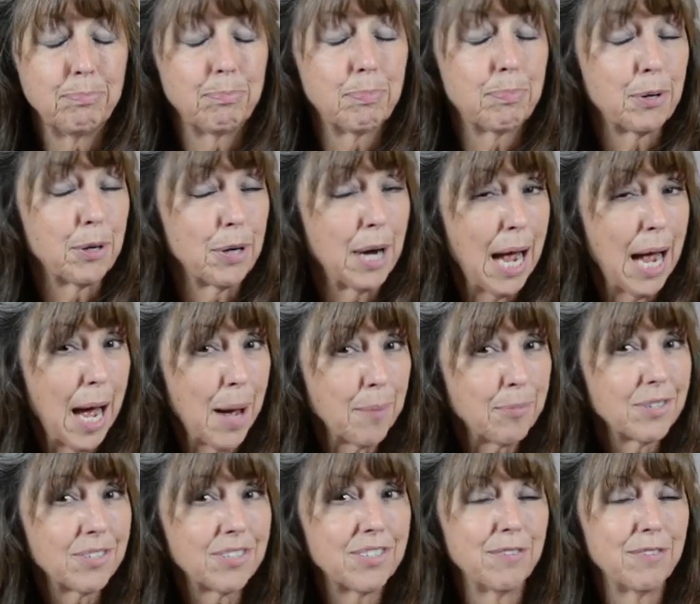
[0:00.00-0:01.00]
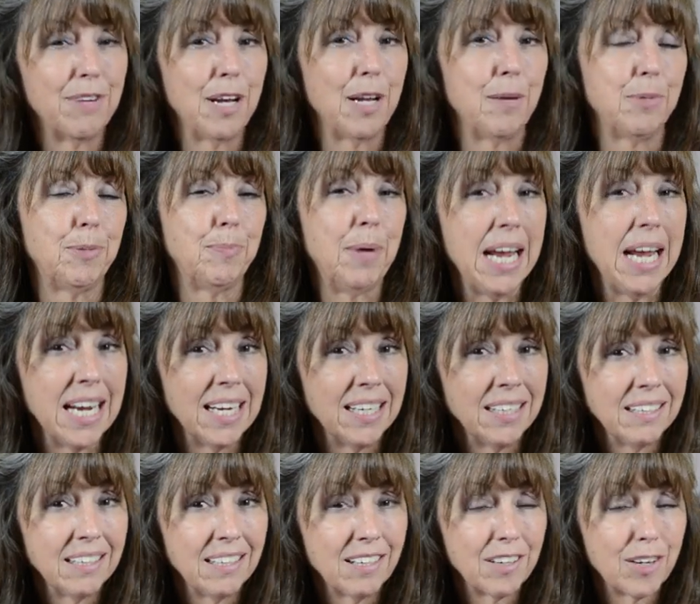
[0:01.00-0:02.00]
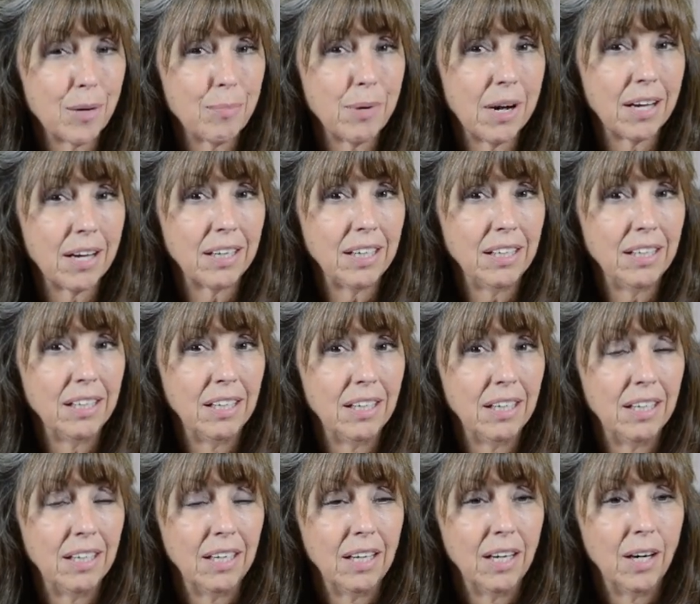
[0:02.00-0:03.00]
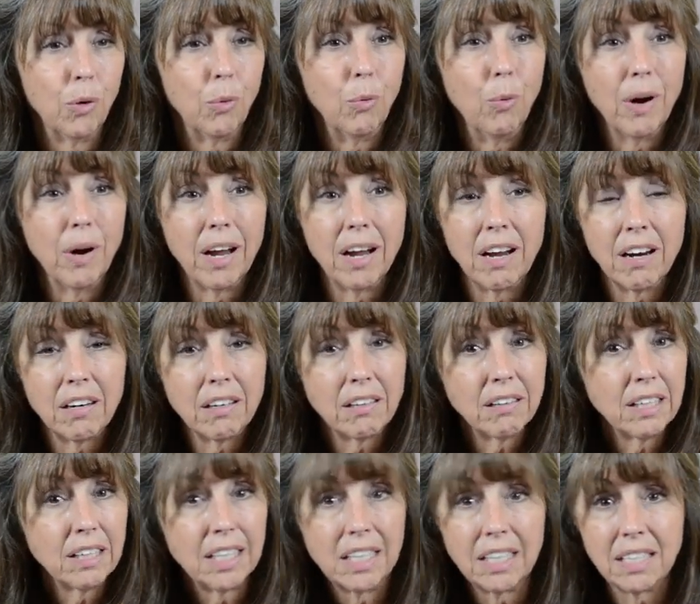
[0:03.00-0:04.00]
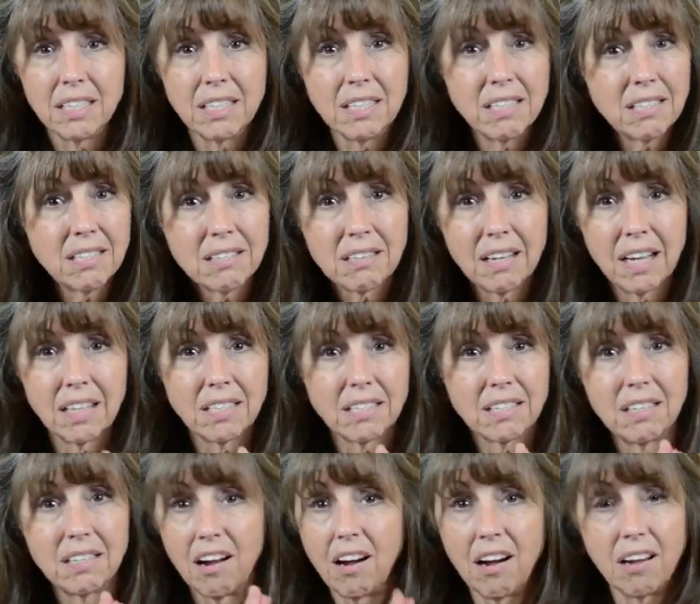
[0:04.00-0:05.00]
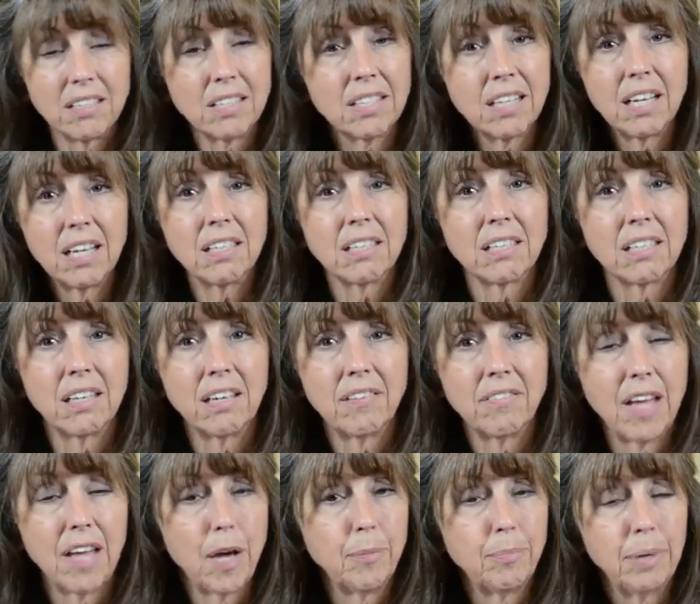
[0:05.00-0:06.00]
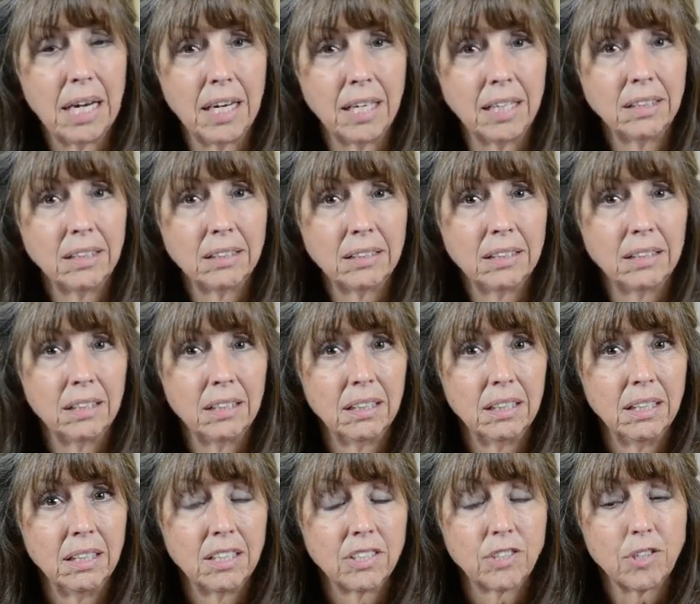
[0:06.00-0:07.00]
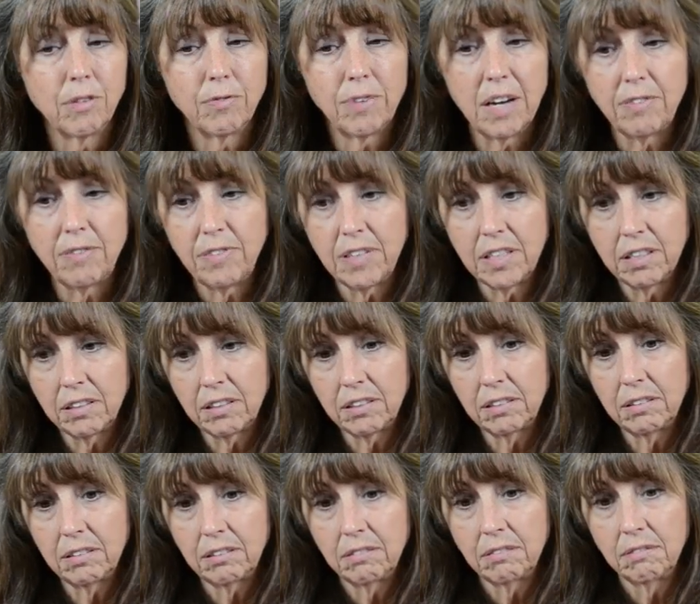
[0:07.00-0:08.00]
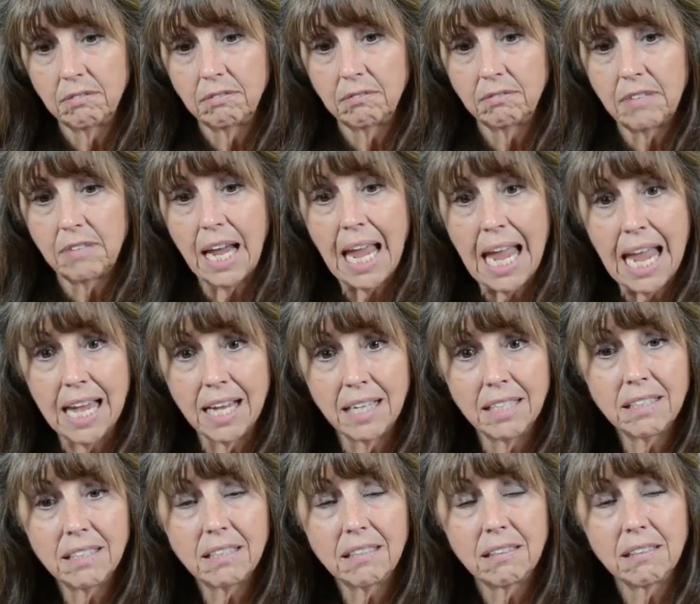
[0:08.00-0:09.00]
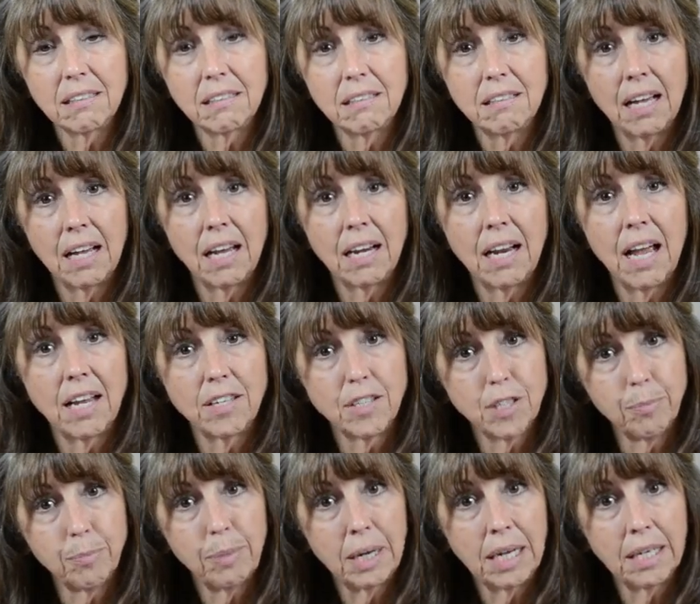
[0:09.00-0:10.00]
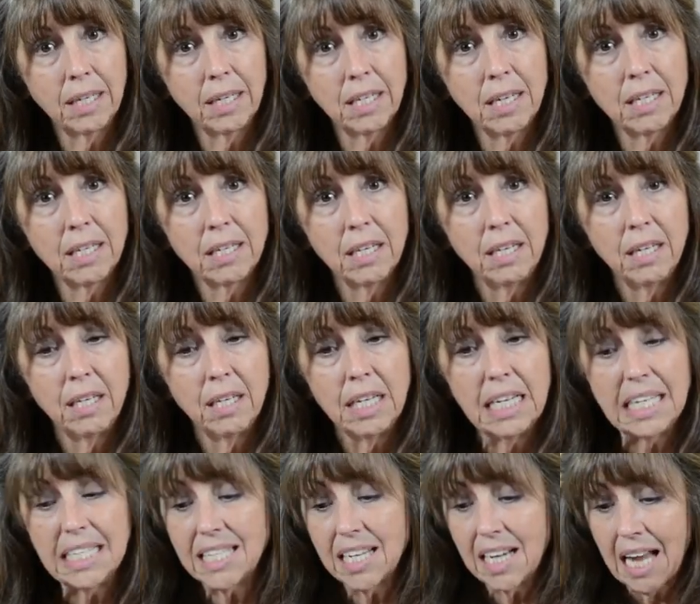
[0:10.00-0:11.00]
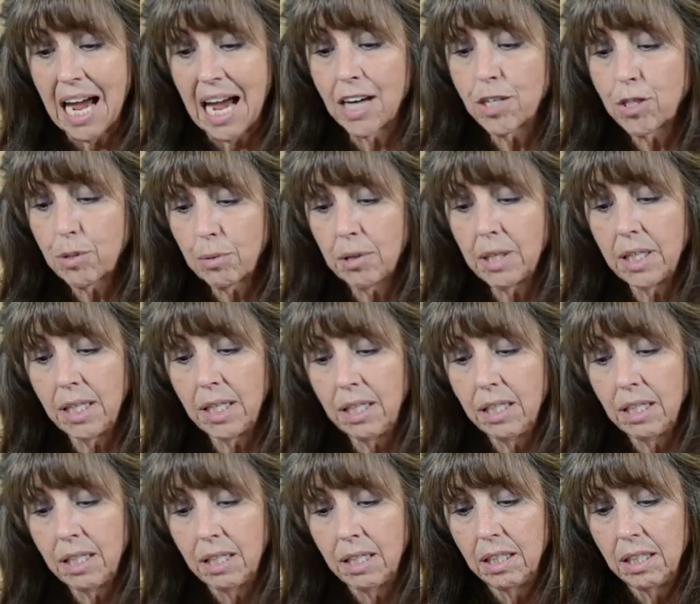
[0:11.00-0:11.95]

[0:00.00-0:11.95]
perhaps develops pain in our body, where it is that's the onset of that pain? So if I feel a hand that has some pain in it, is it actually